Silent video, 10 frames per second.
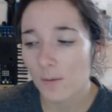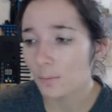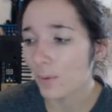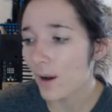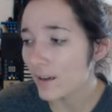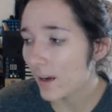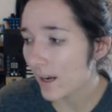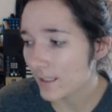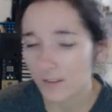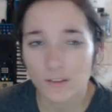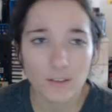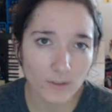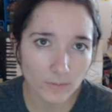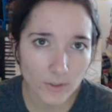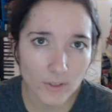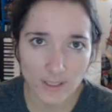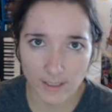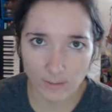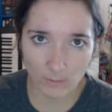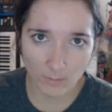but I could converse, I
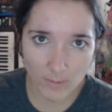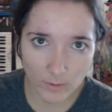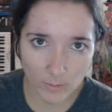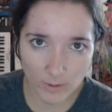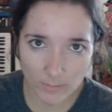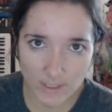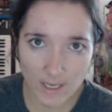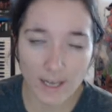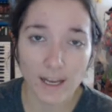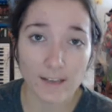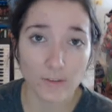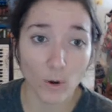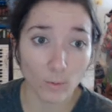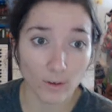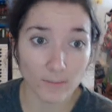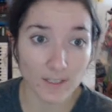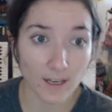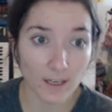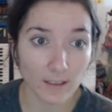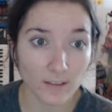can remember what I'm saying, I know what I'm
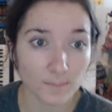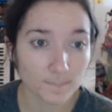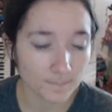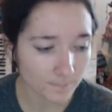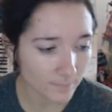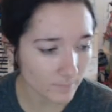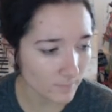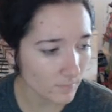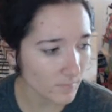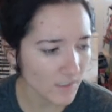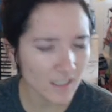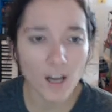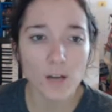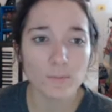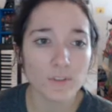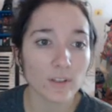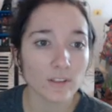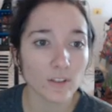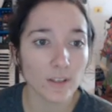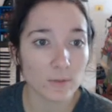saying. So I
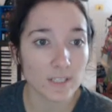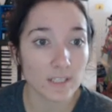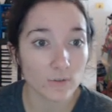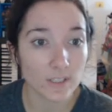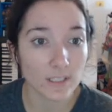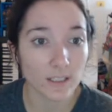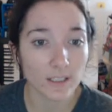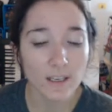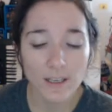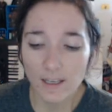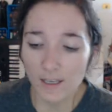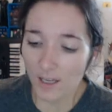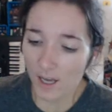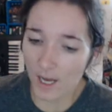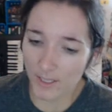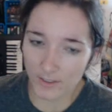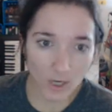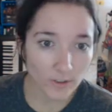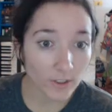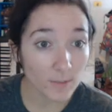thought that was interesting. The
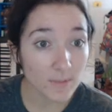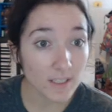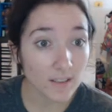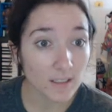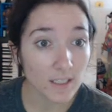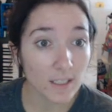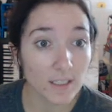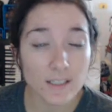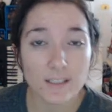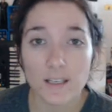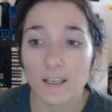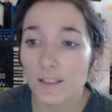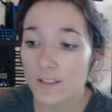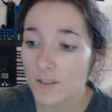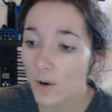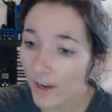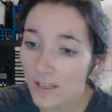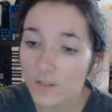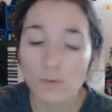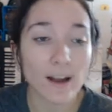doctor comes in and he says, okay,
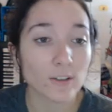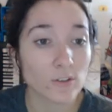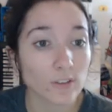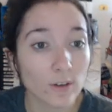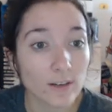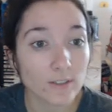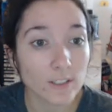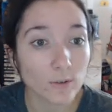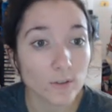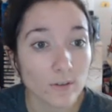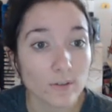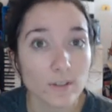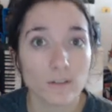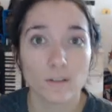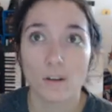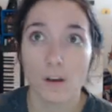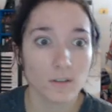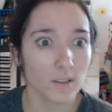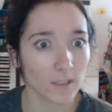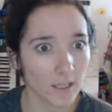you actually don't have any ulcers.
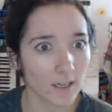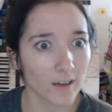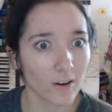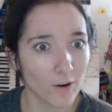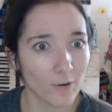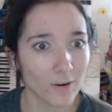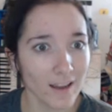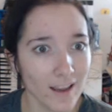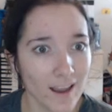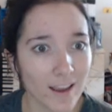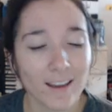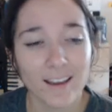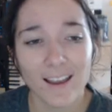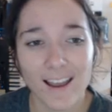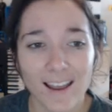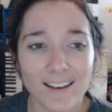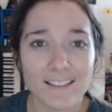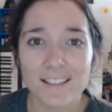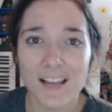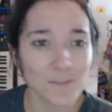So I was like, okay. And I
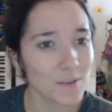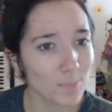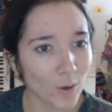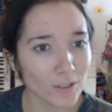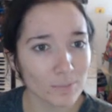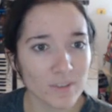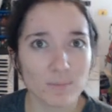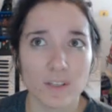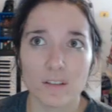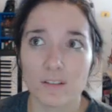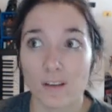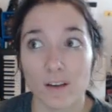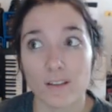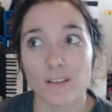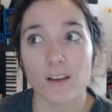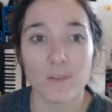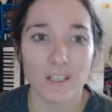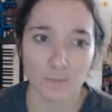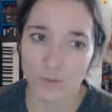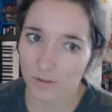didn't have any polyps because, guys, I mean,
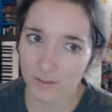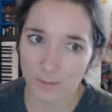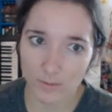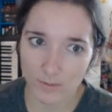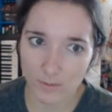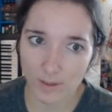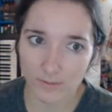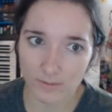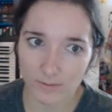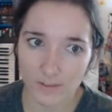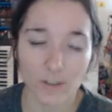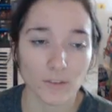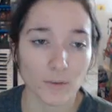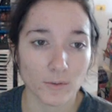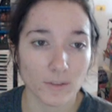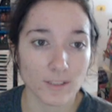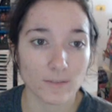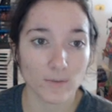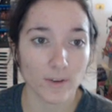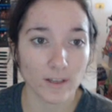I'm sure some of you have gone through this if
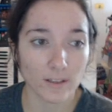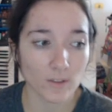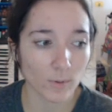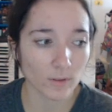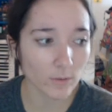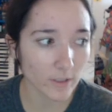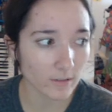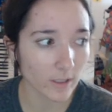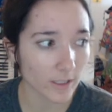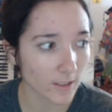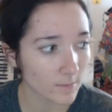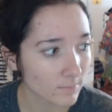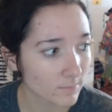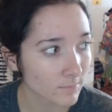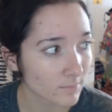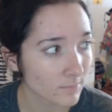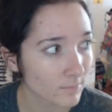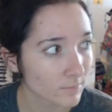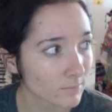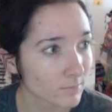you've had H. pylori. Like,
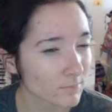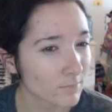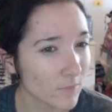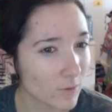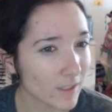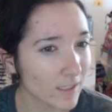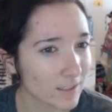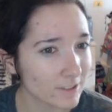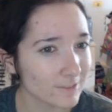you think